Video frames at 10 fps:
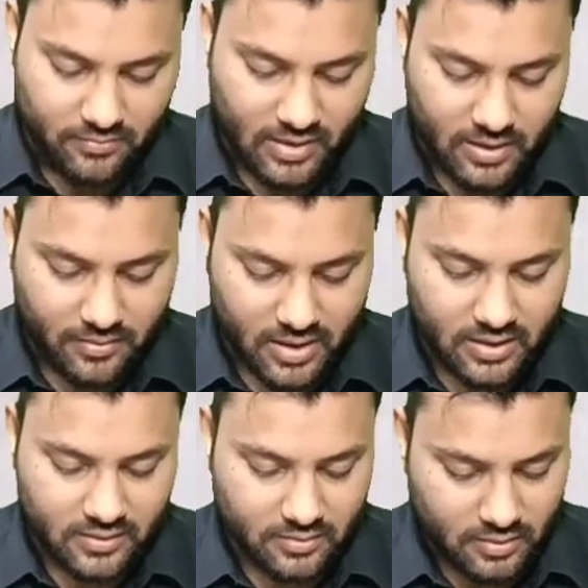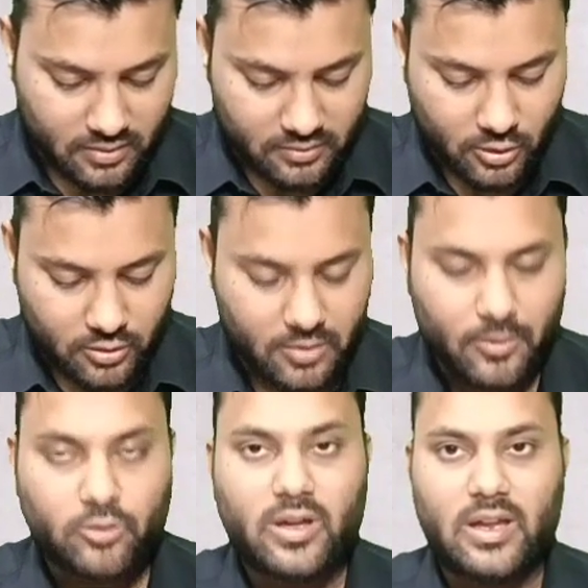whenever it is talked
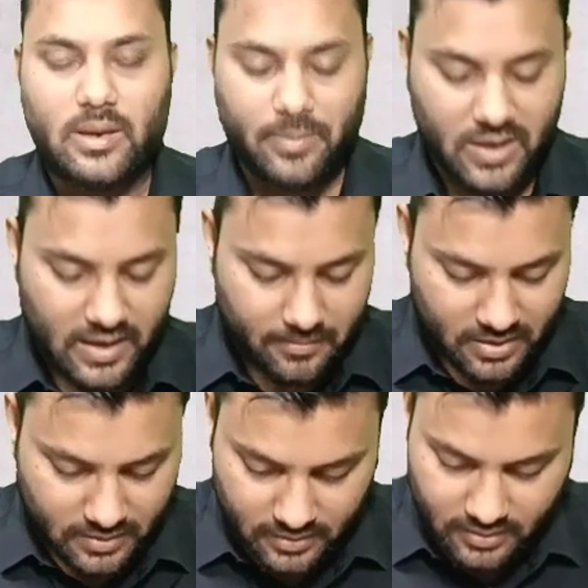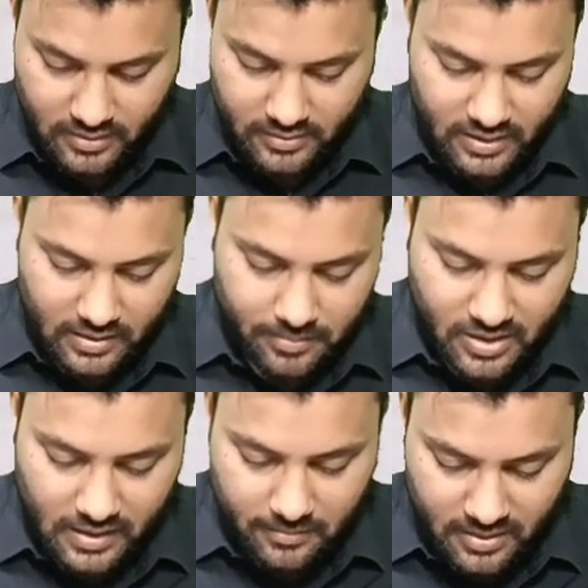about the AP diameter, then
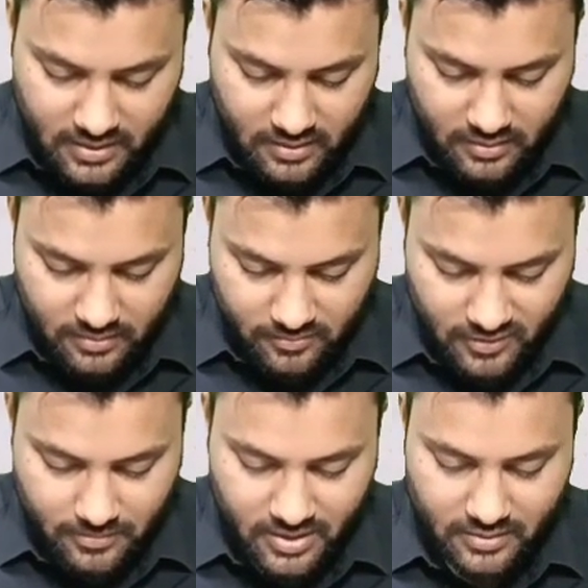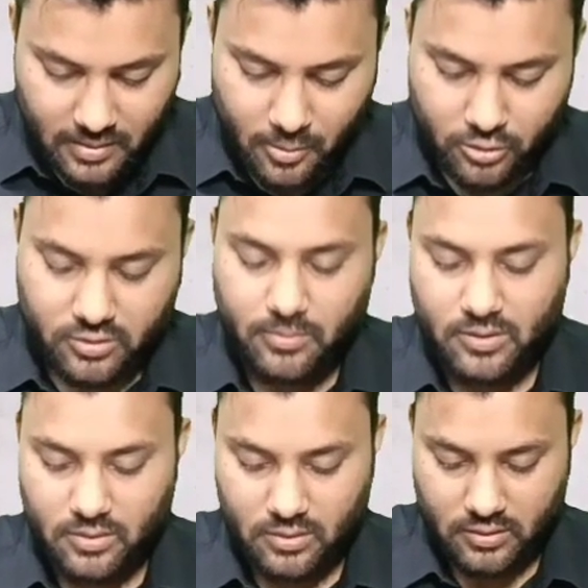AP diameter will be
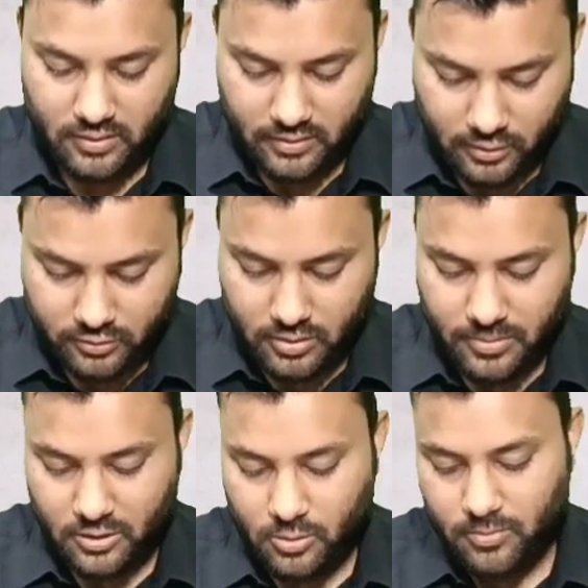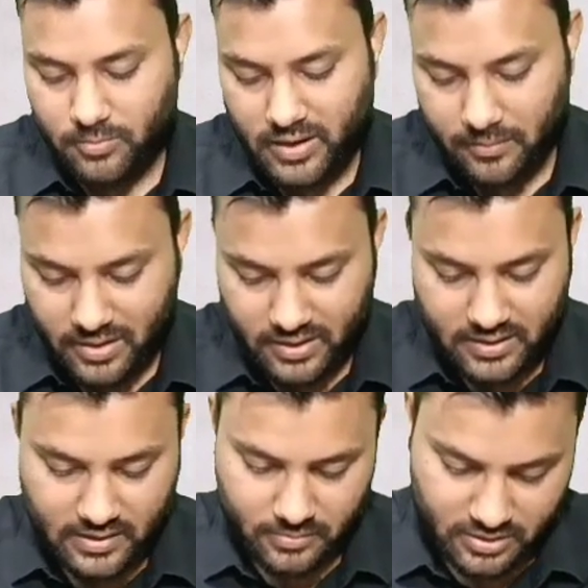
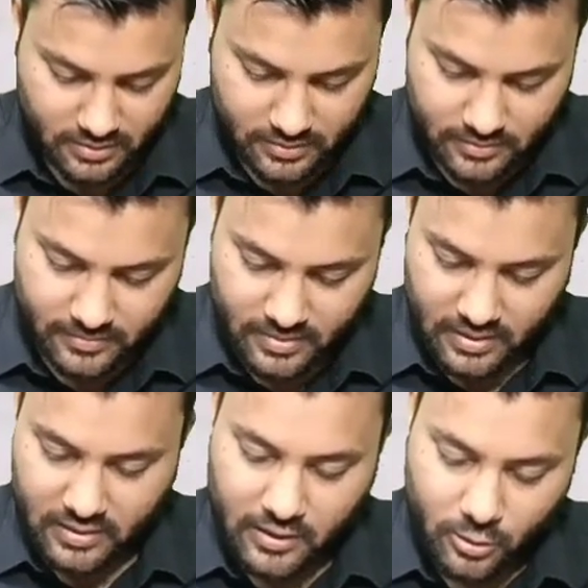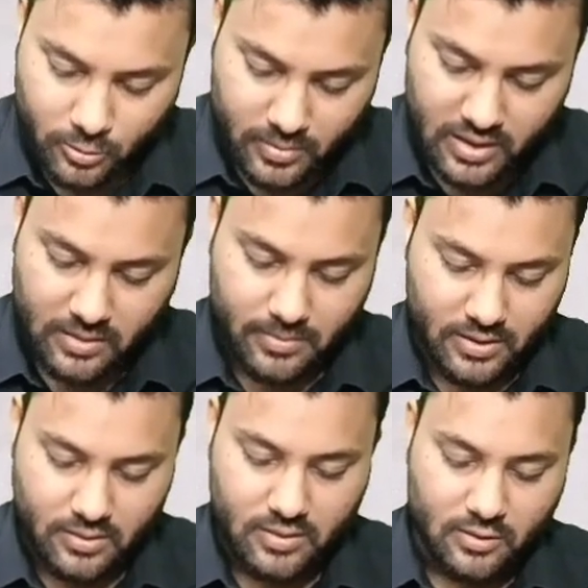occipito-brachmatic diameter in the normal
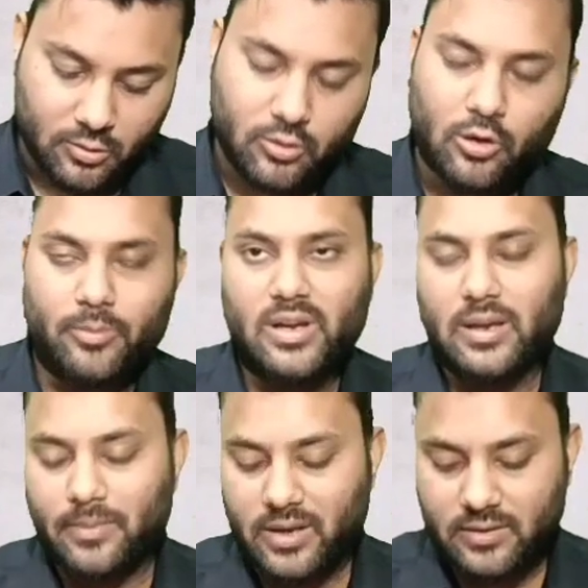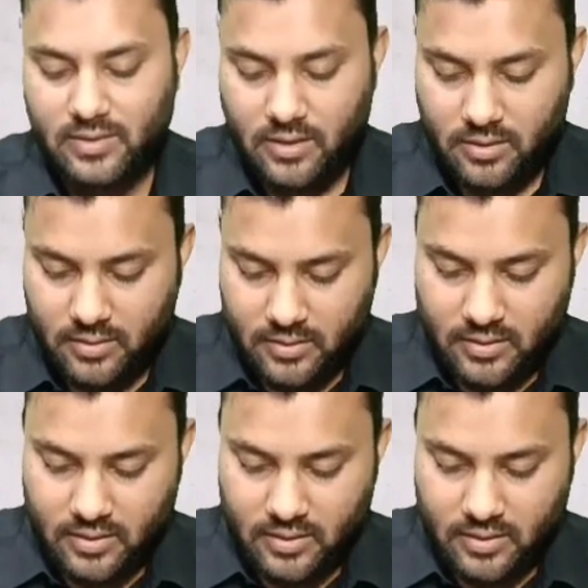labor. So normal labor is the